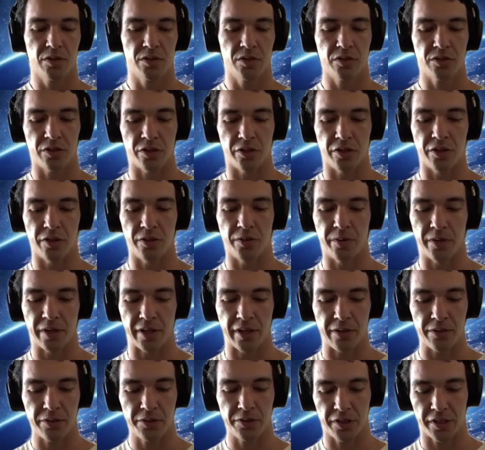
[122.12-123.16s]
So when
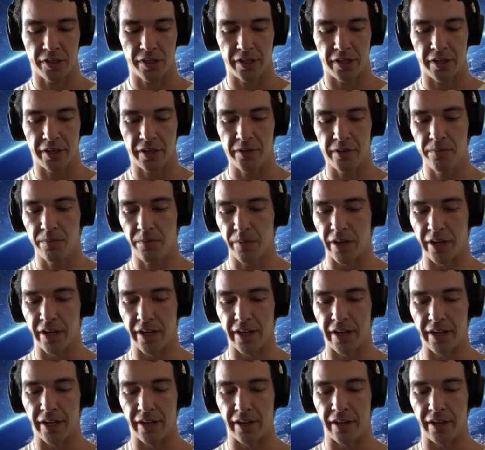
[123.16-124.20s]
I was a kid,
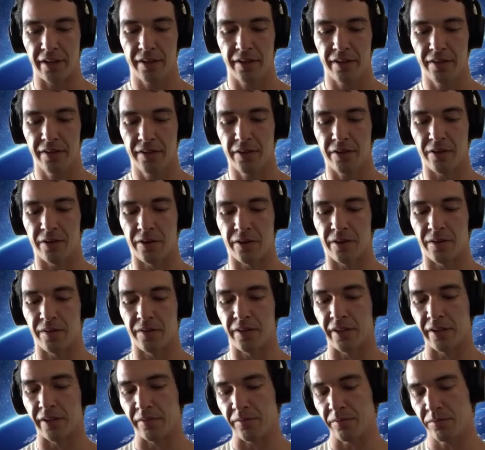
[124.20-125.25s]
or
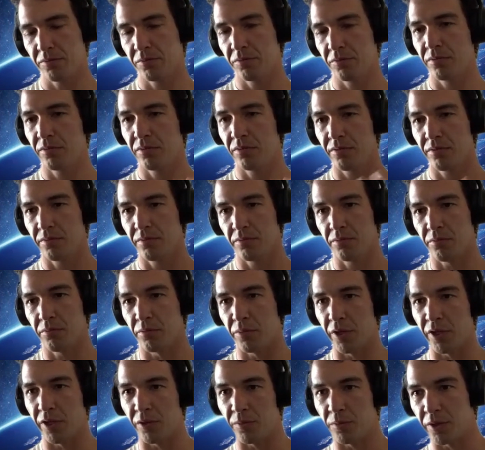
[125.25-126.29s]
like
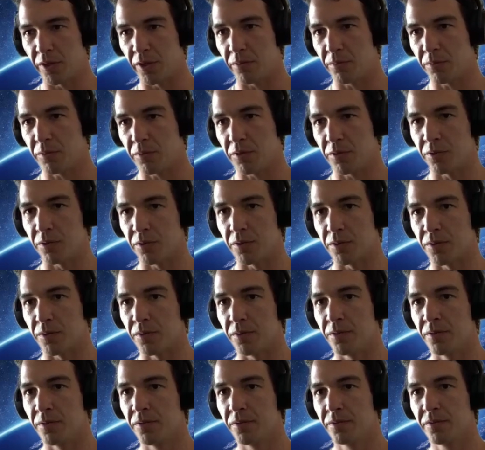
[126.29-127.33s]
baby up
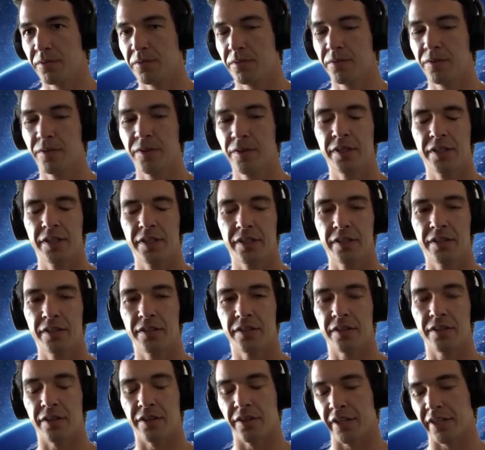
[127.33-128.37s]
through
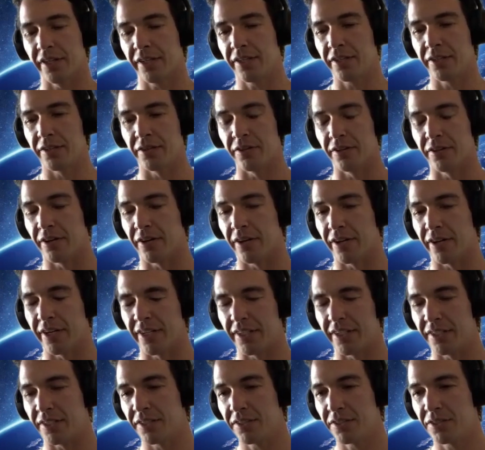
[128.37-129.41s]
like
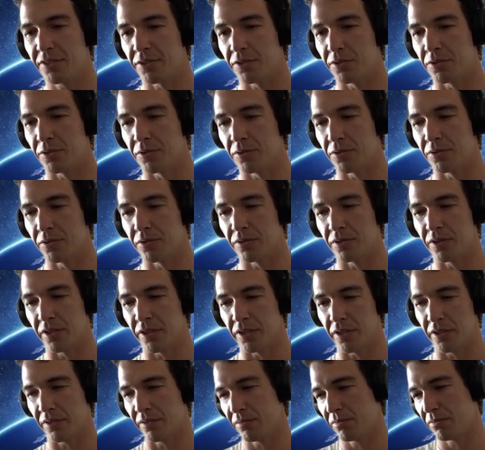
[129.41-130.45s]
kindergarten to
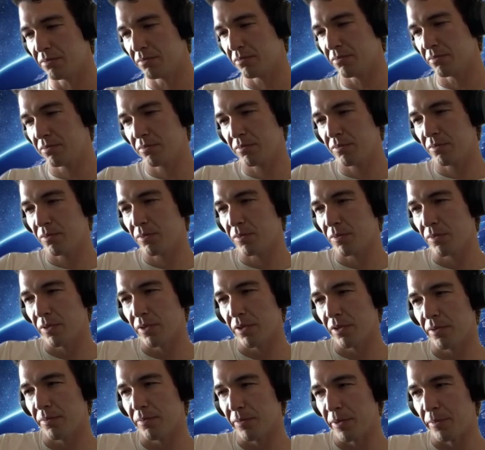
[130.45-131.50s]
the
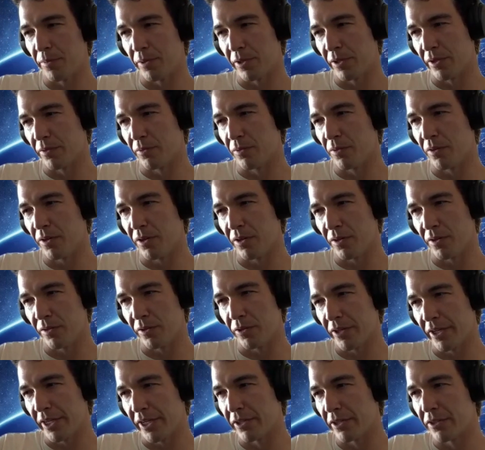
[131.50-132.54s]
maybe a
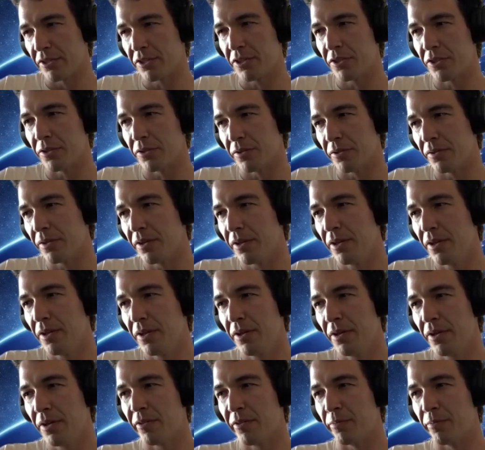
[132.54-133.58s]
grade or two
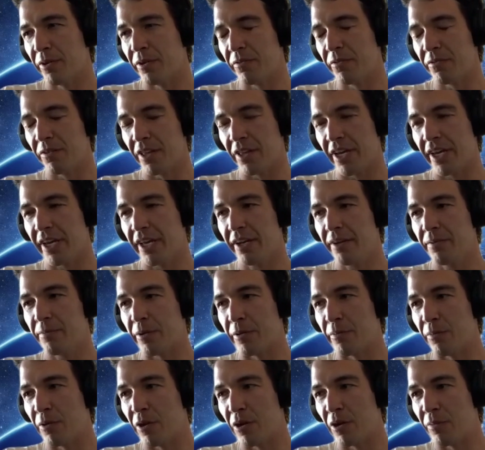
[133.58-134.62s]
above that,
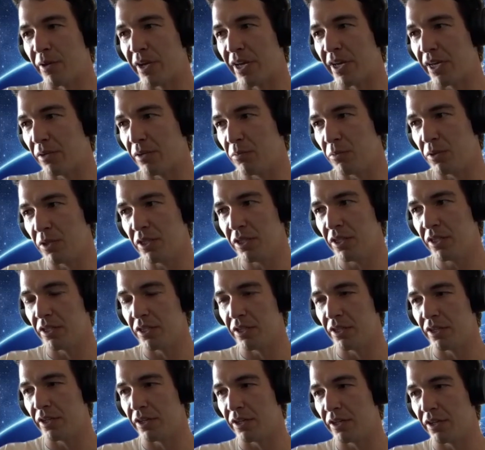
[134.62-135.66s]
my mom had me
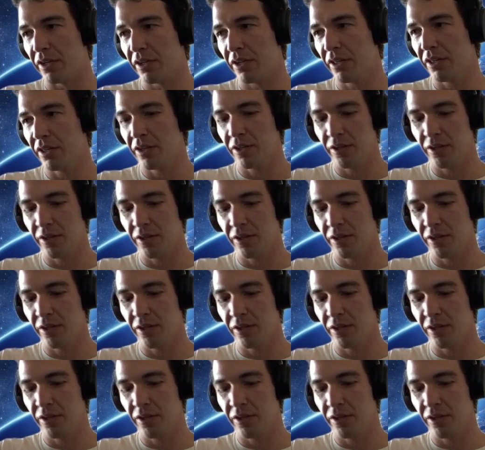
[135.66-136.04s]
in